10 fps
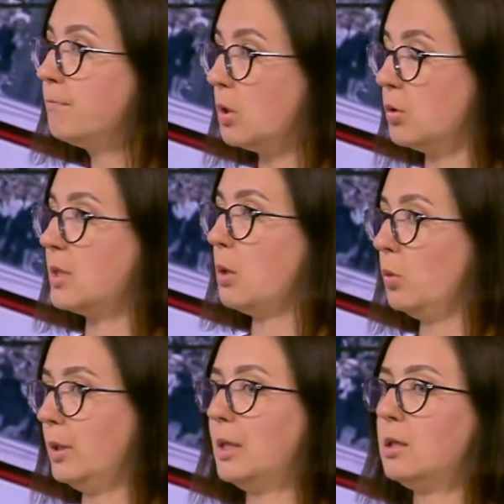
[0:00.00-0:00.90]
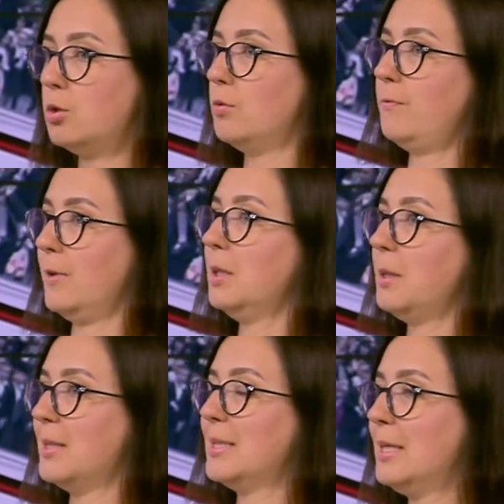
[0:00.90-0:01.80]
because they will need to fill
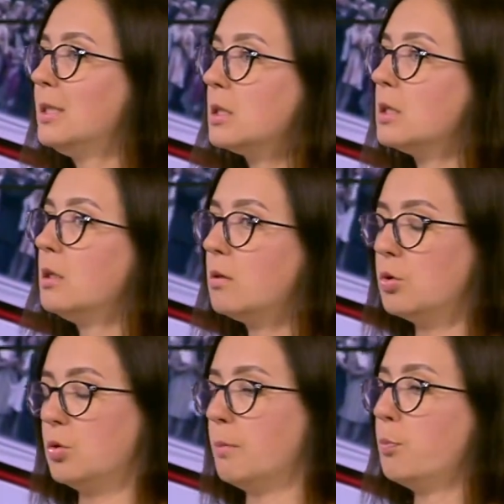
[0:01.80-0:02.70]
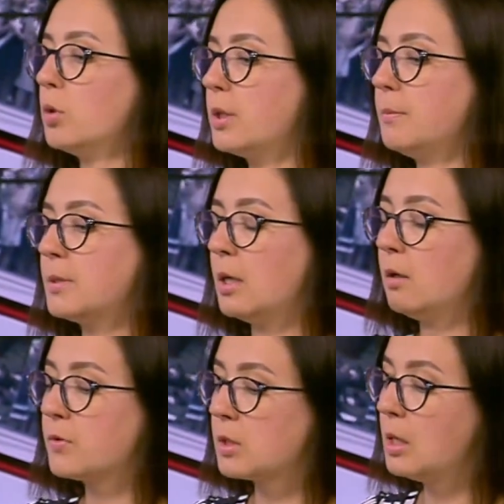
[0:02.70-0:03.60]
in the seats to support
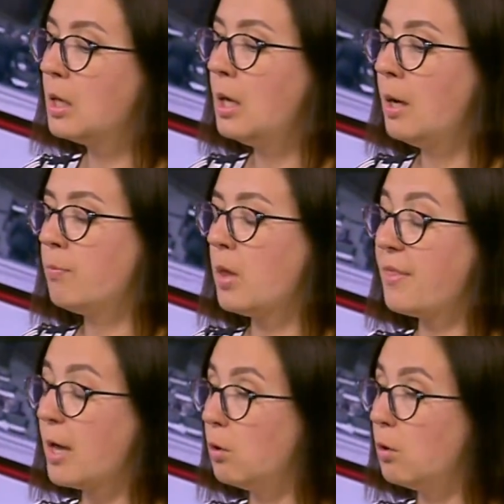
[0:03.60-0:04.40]
themselves. They